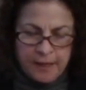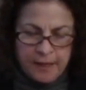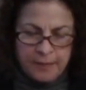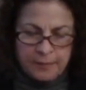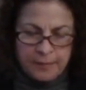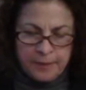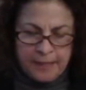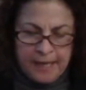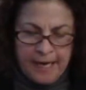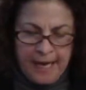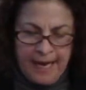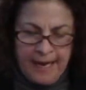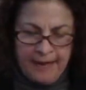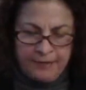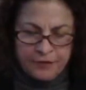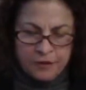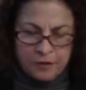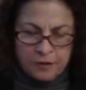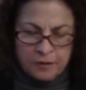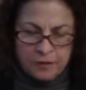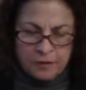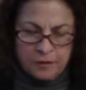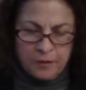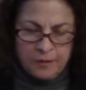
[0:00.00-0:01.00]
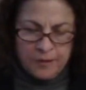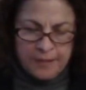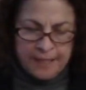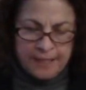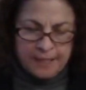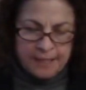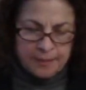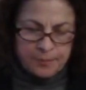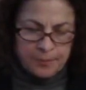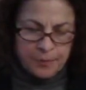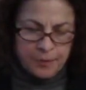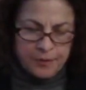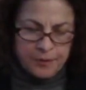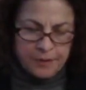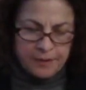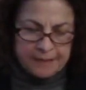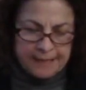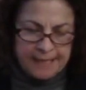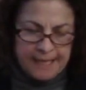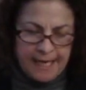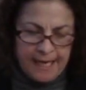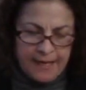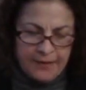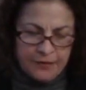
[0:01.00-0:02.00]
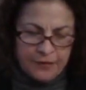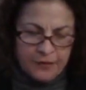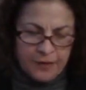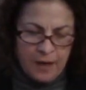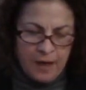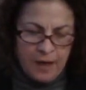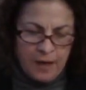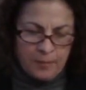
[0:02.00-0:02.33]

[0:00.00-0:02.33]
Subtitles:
But after Gloria's brutal death,